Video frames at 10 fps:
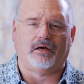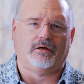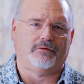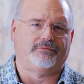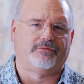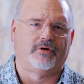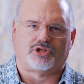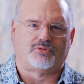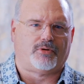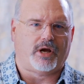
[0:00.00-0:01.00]
of
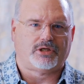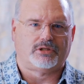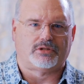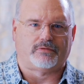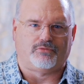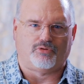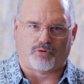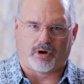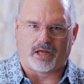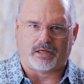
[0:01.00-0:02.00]
expressions of
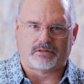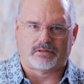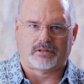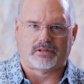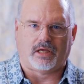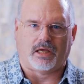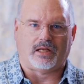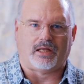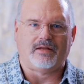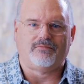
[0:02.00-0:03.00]
grace
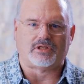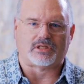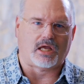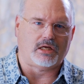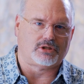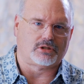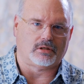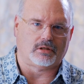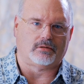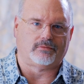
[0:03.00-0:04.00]
and invitation